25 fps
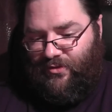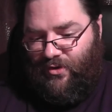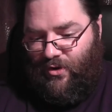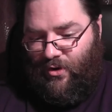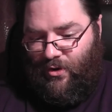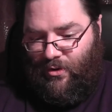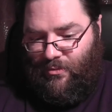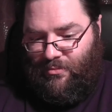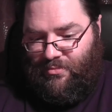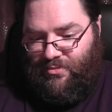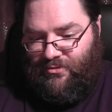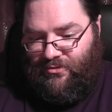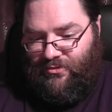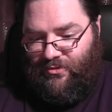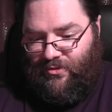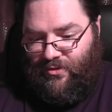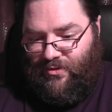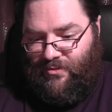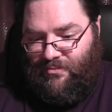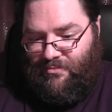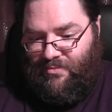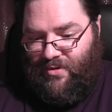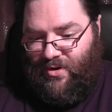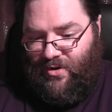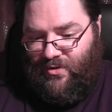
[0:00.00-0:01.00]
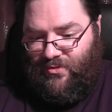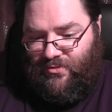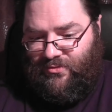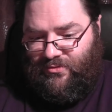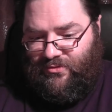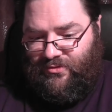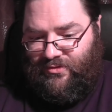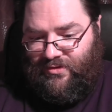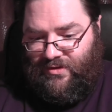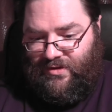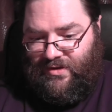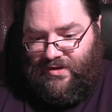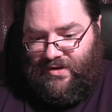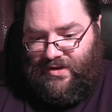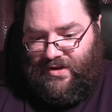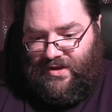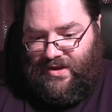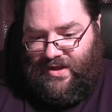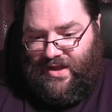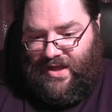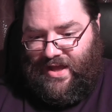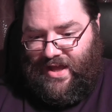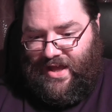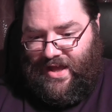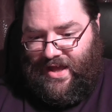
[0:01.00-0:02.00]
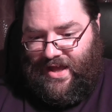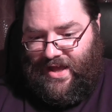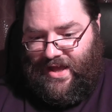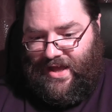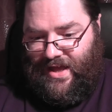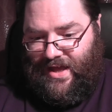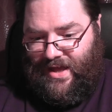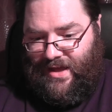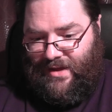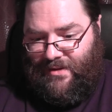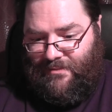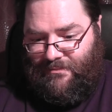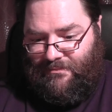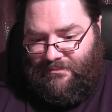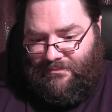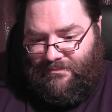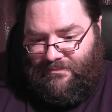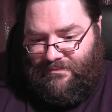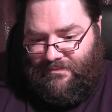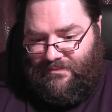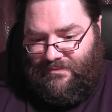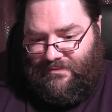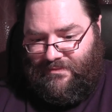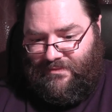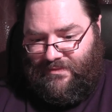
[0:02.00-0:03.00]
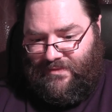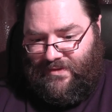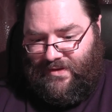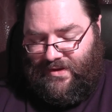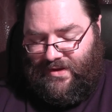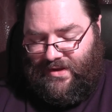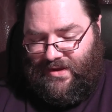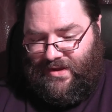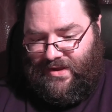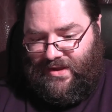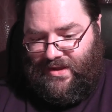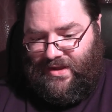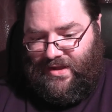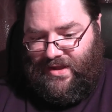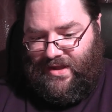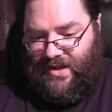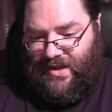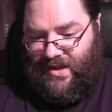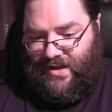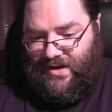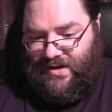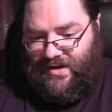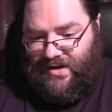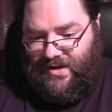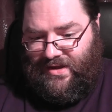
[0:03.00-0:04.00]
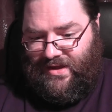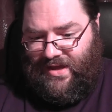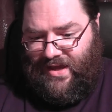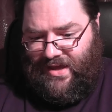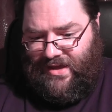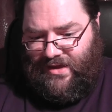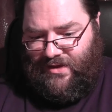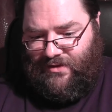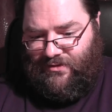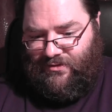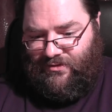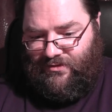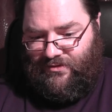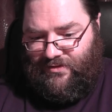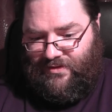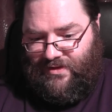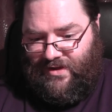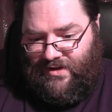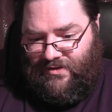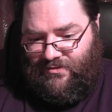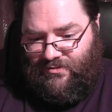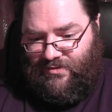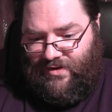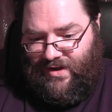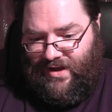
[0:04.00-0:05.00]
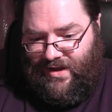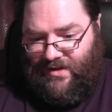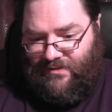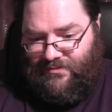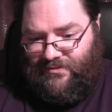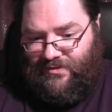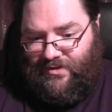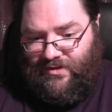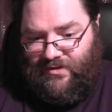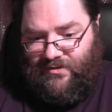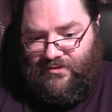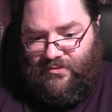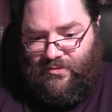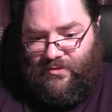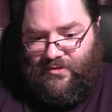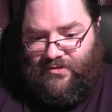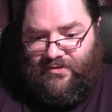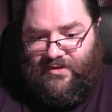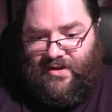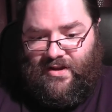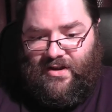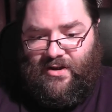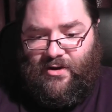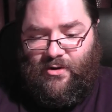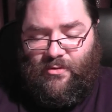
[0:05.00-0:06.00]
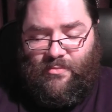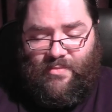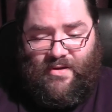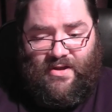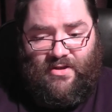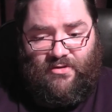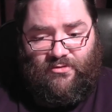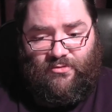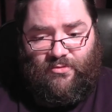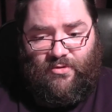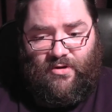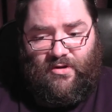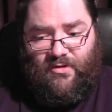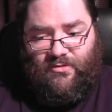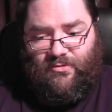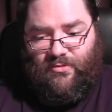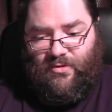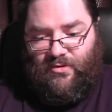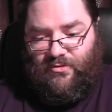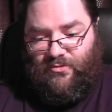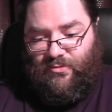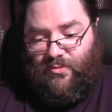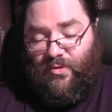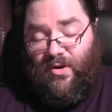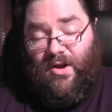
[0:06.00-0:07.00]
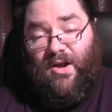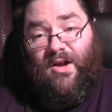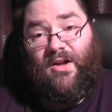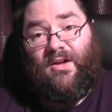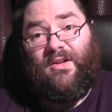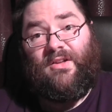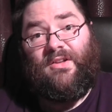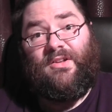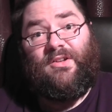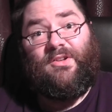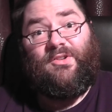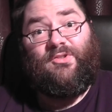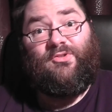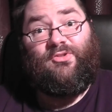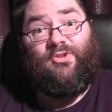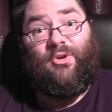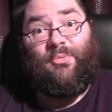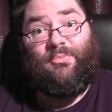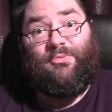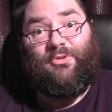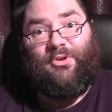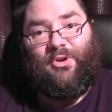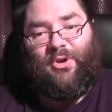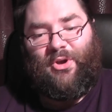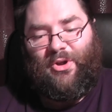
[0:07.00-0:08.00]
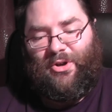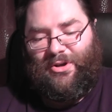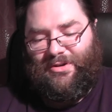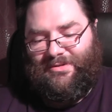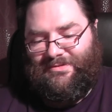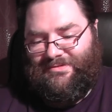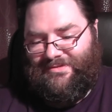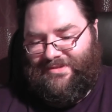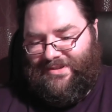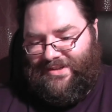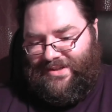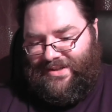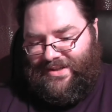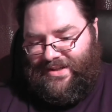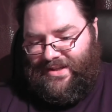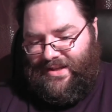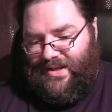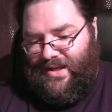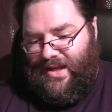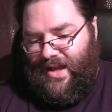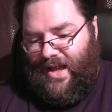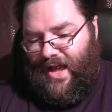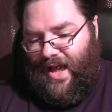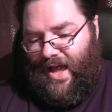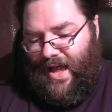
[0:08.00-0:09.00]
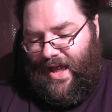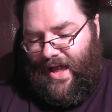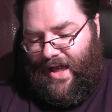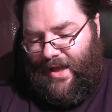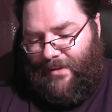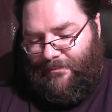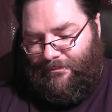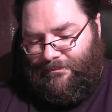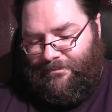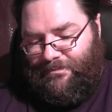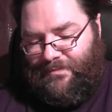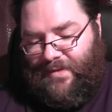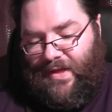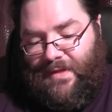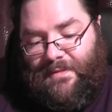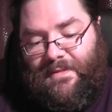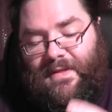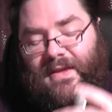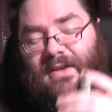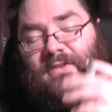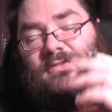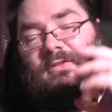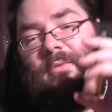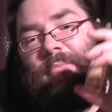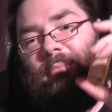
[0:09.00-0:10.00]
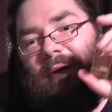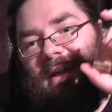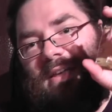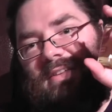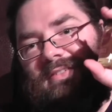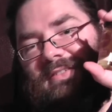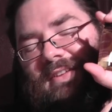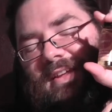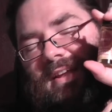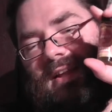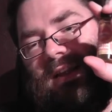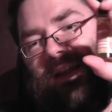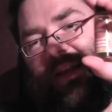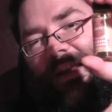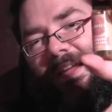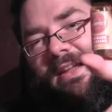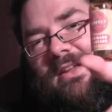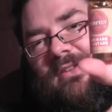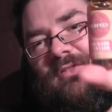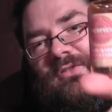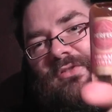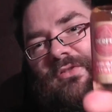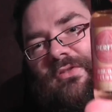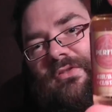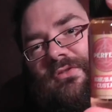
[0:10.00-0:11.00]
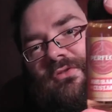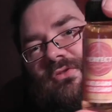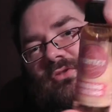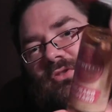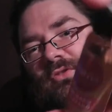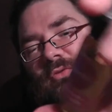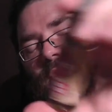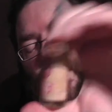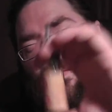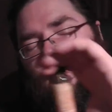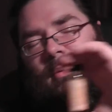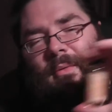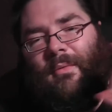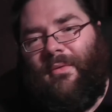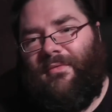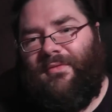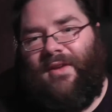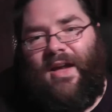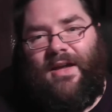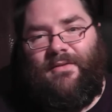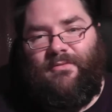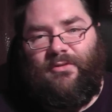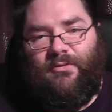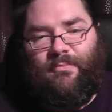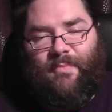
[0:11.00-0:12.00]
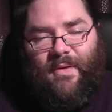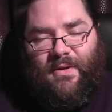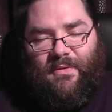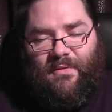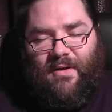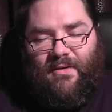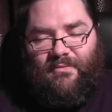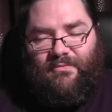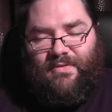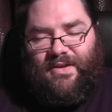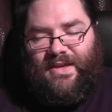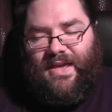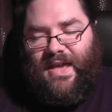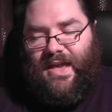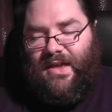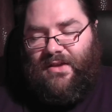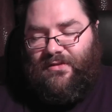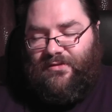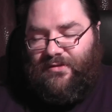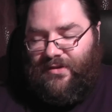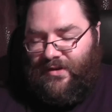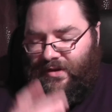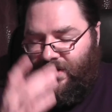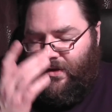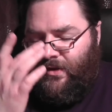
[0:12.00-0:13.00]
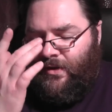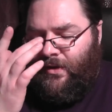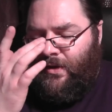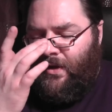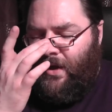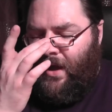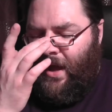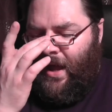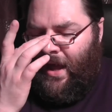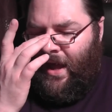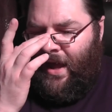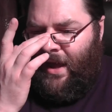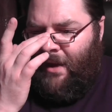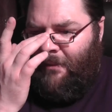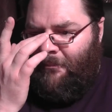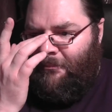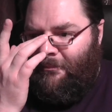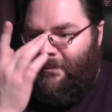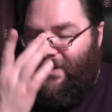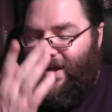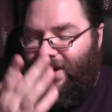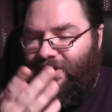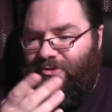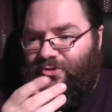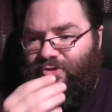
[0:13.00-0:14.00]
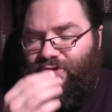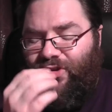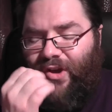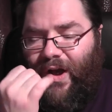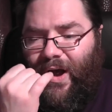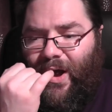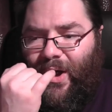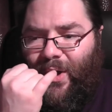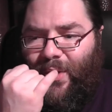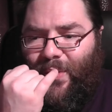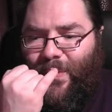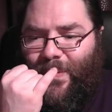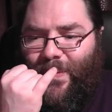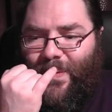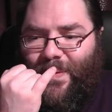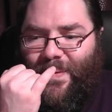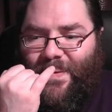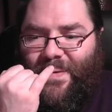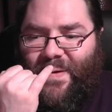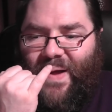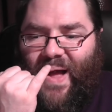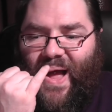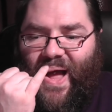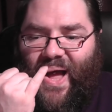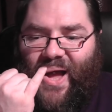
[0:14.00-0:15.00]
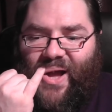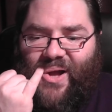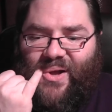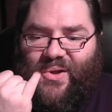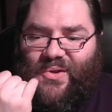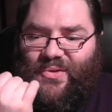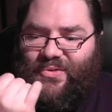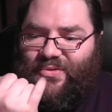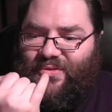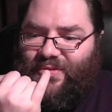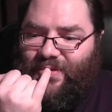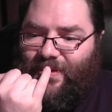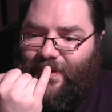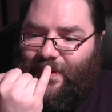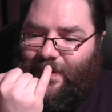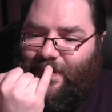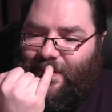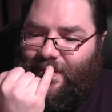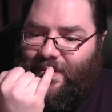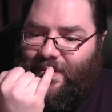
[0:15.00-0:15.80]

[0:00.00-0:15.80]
top sort of bottles. And yeah, you just literally have to twist it a little bit, squirt, jobs are good. And these are basically, Dripping with Flavour's been around for years, and Joe has